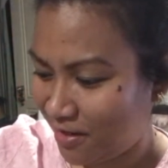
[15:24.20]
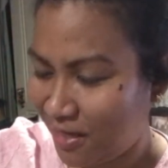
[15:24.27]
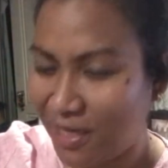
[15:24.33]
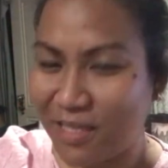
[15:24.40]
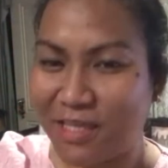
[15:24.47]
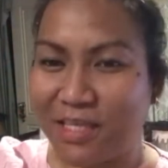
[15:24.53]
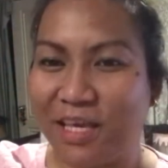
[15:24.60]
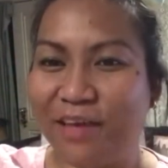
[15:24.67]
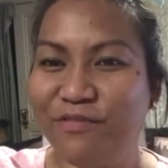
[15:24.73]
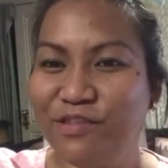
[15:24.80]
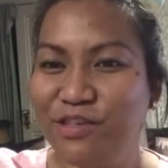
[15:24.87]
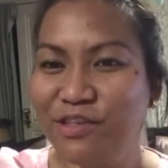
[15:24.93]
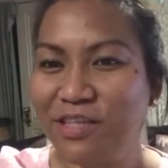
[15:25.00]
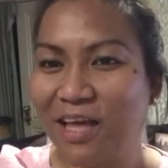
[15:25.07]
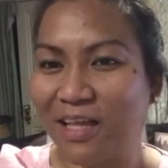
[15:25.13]
It
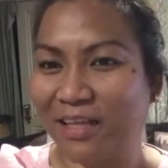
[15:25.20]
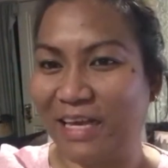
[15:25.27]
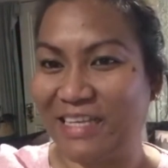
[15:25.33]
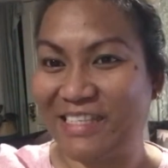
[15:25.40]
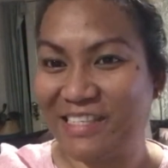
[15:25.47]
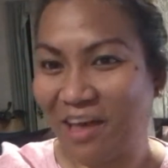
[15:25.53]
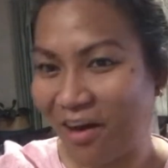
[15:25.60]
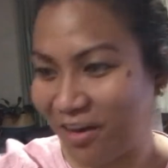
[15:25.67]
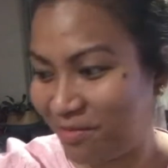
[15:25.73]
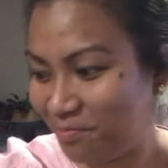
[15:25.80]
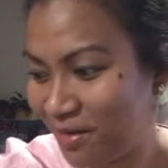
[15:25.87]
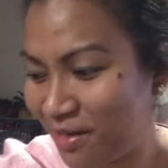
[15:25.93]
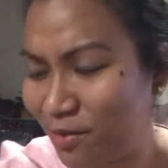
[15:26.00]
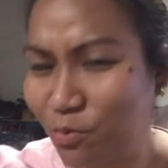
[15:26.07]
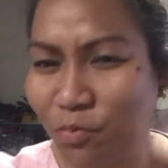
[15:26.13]
gives you that
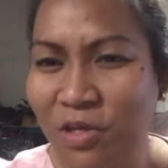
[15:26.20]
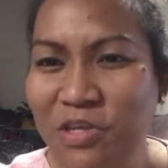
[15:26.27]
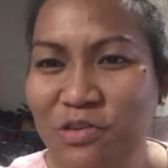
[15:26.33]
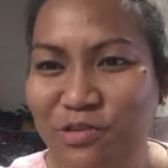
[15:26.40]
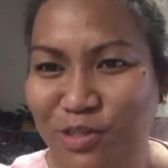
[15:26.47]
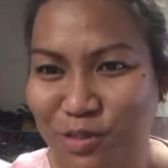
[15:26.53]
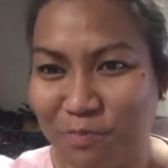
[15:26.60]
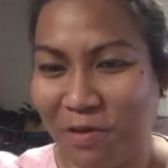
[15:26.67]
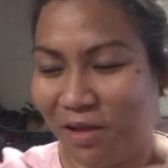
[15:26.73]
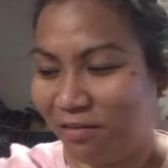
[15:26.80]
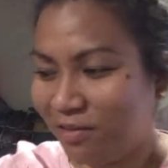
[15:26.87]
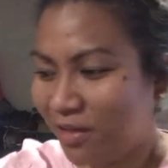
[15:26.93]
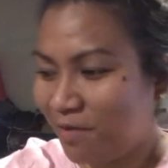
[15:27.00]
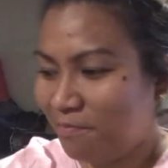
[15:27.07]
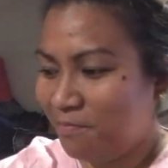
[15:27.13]
excitement when you
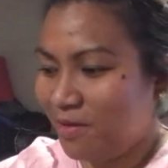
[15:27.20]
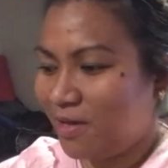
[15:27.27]
smell them.